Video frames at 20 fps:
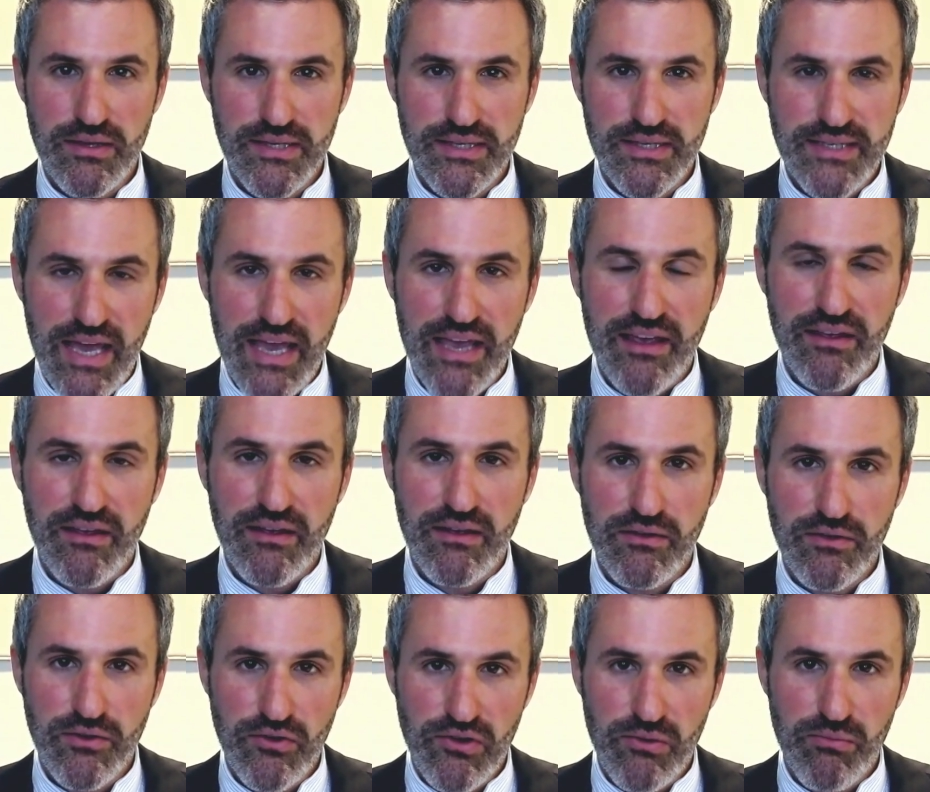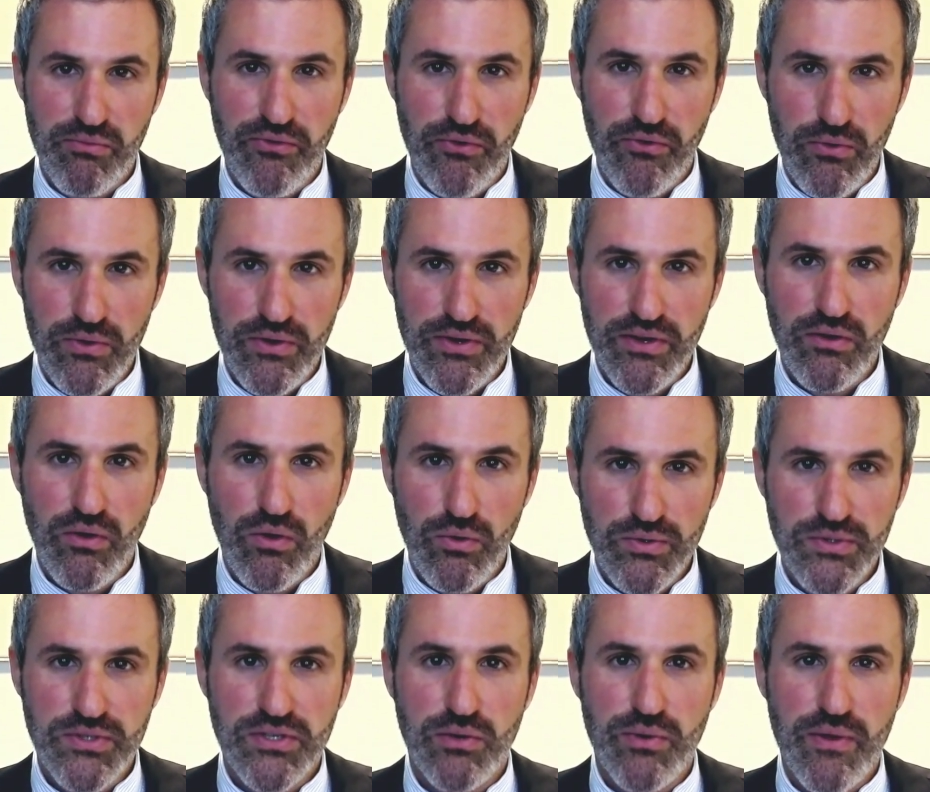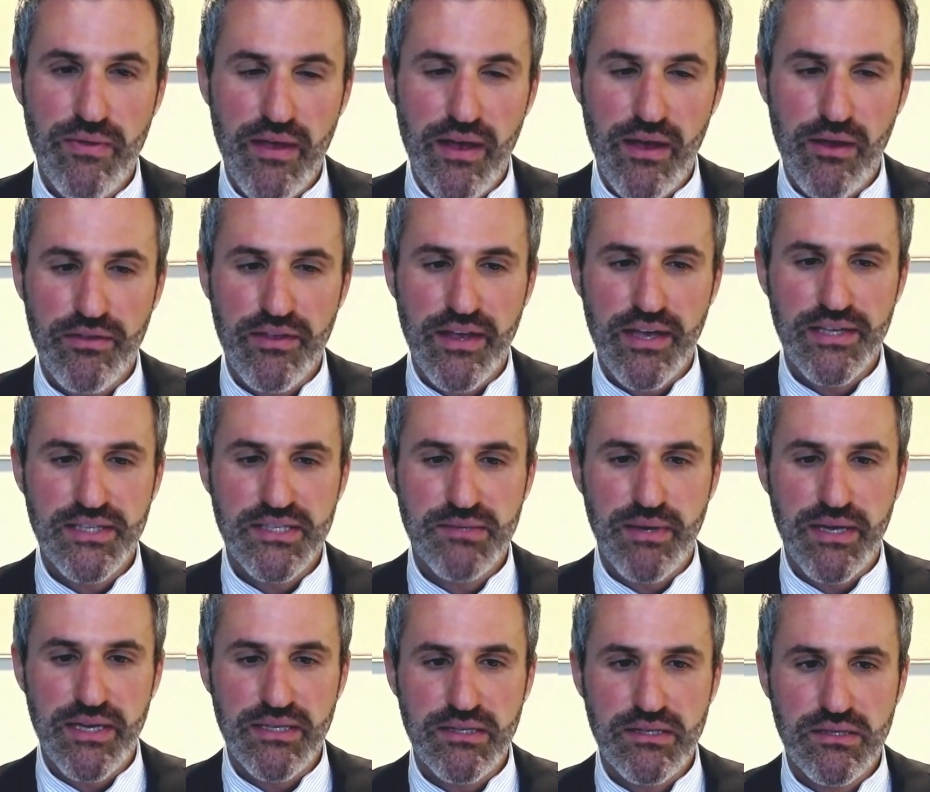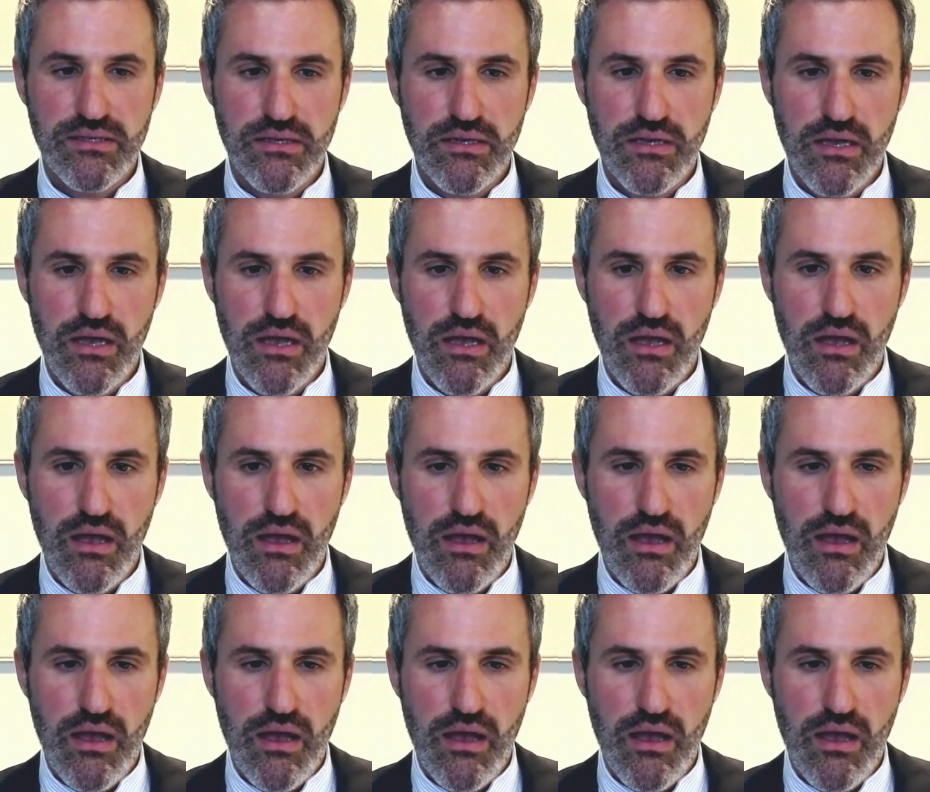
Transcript: to take Europe forward, also in the healthcare space.